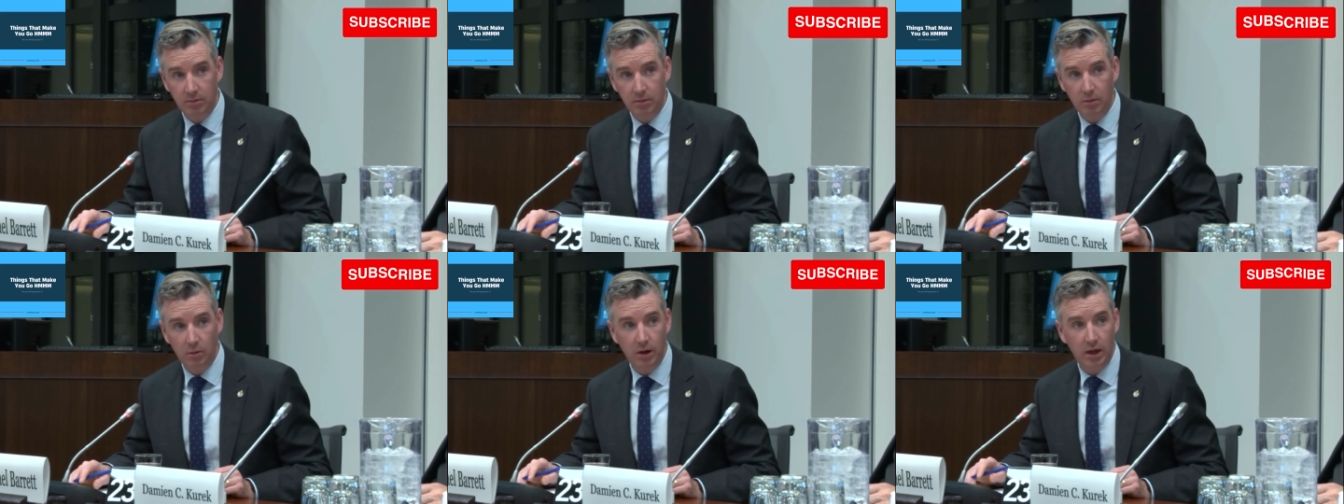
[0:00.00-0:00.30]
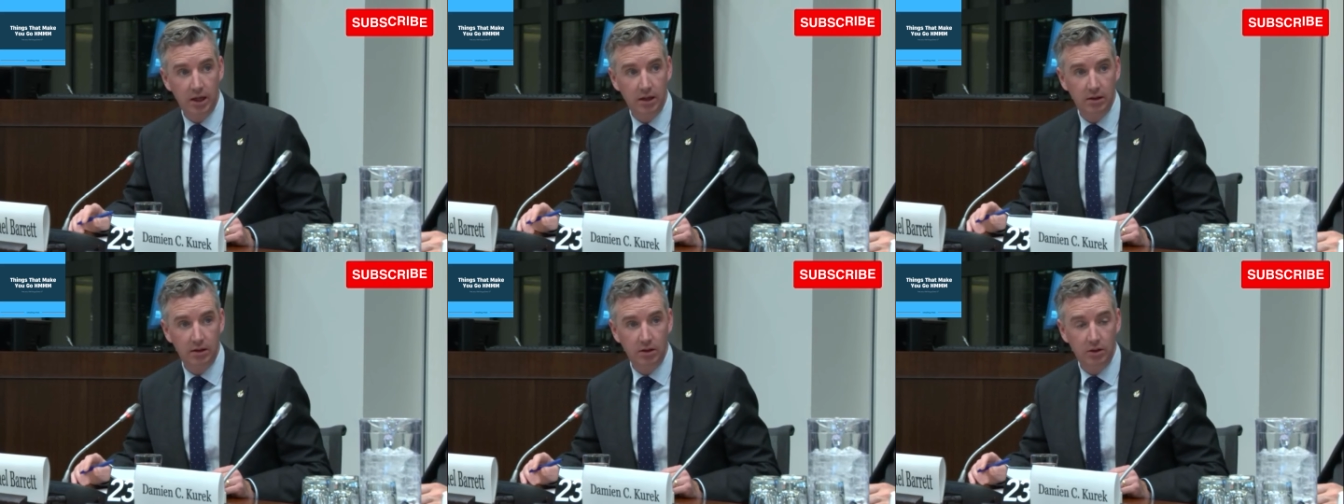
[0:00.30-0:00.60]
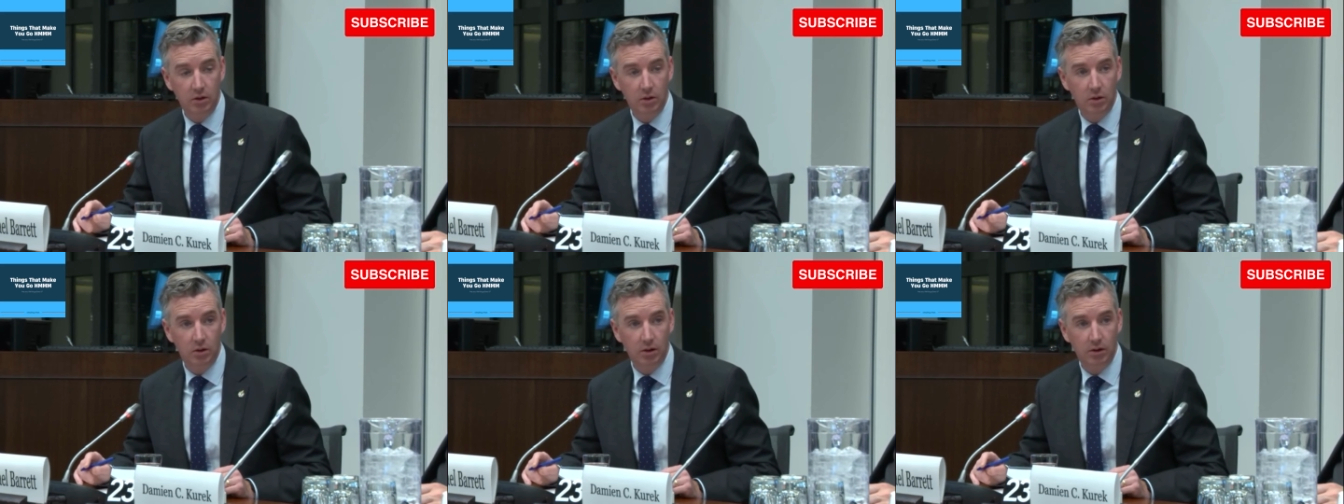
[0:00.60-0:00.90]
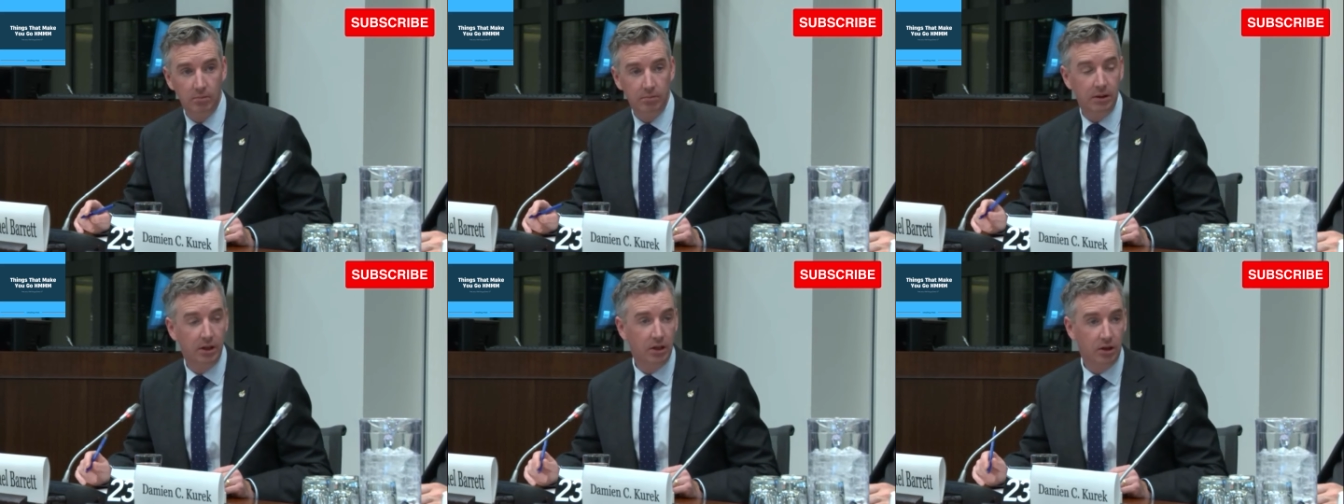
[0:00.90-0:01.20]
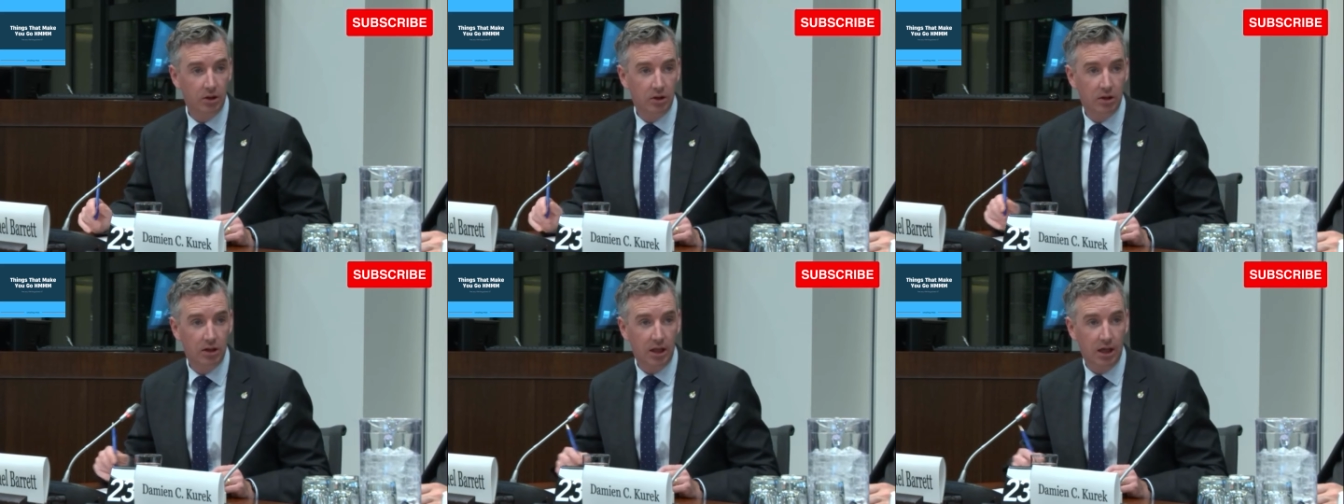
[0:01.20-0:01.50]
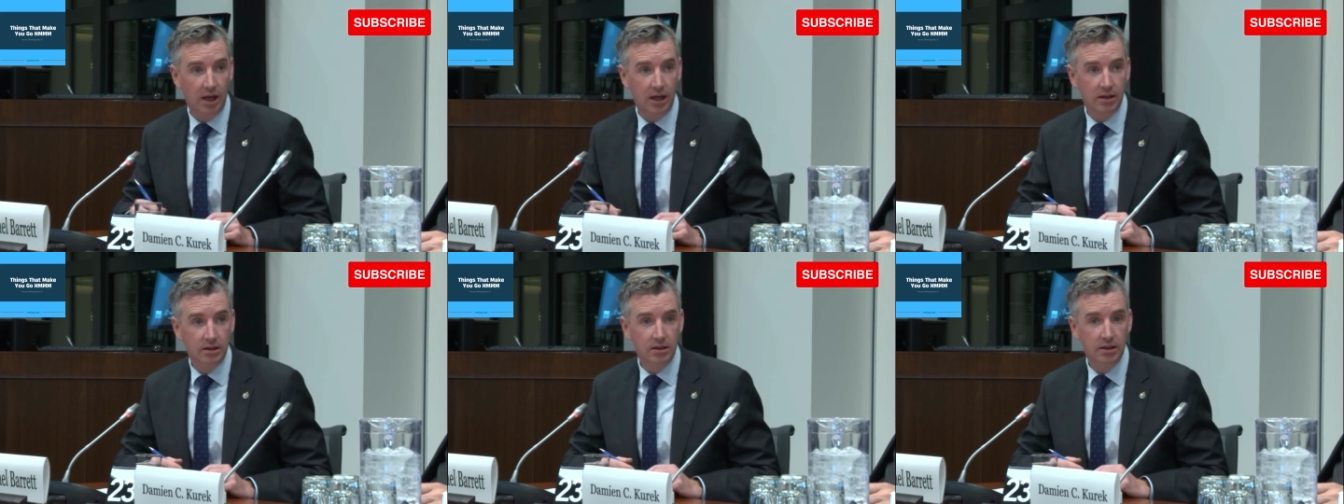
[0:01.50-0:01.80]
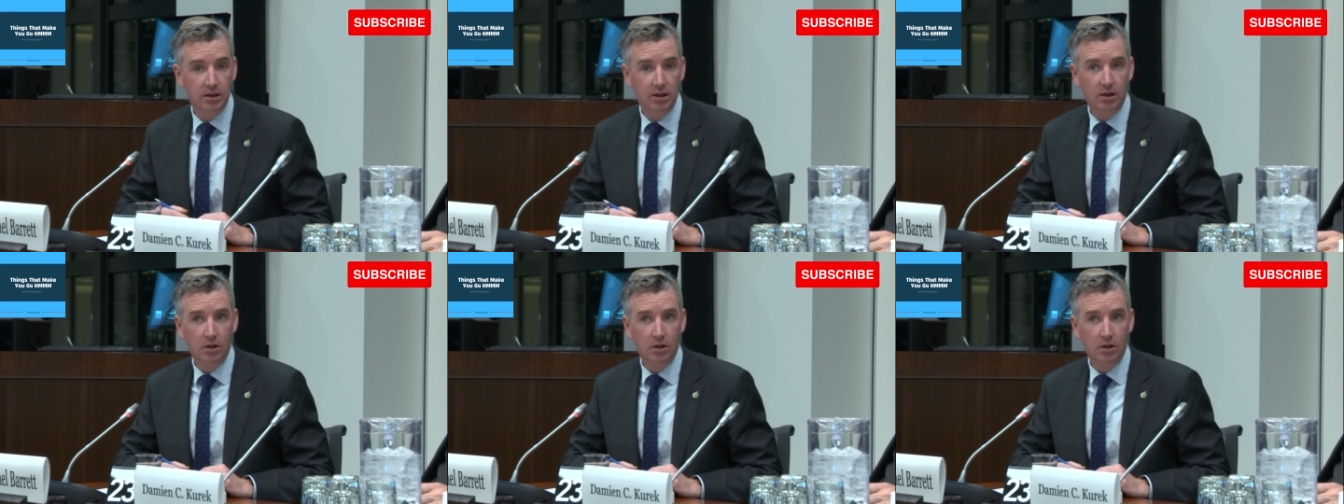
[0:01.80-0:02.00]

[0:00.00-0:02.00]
when you're billing your client